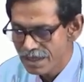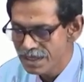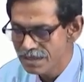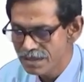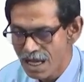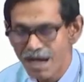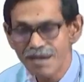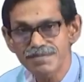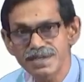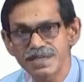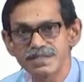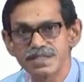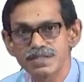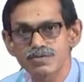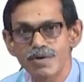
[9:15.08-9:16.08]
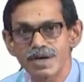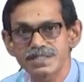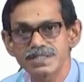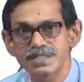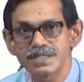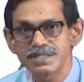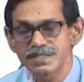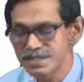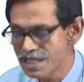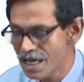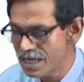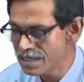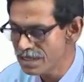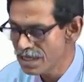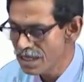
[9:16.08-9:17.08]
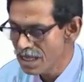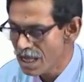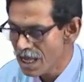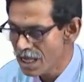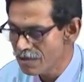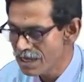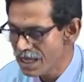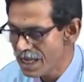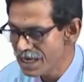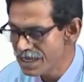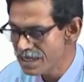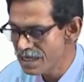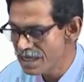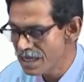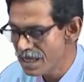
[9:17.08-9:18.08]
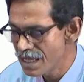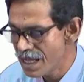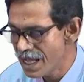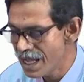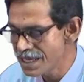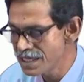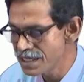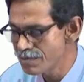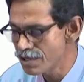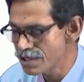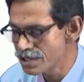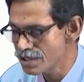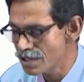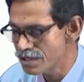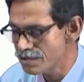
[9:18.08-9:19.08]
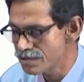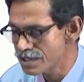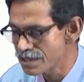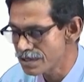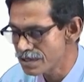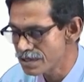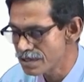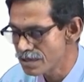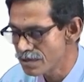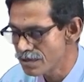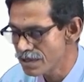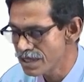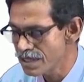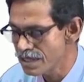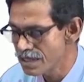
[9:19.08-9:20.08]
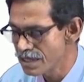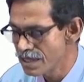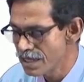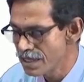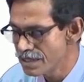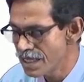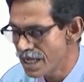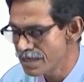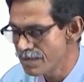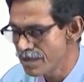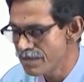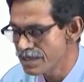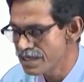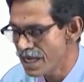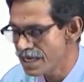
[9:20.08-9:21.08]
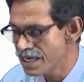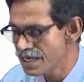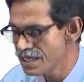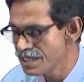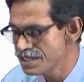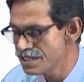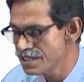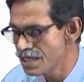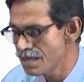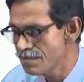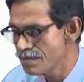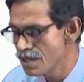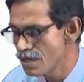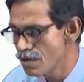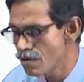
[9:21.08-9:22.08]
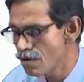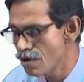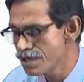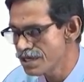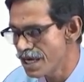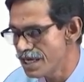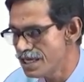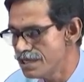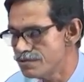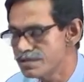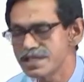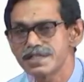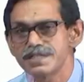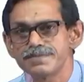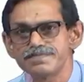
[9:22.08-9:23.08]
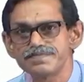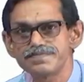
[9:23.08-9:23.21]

in after this washing is done, I will add antibody solution, okay, that may be directly serum or diluted.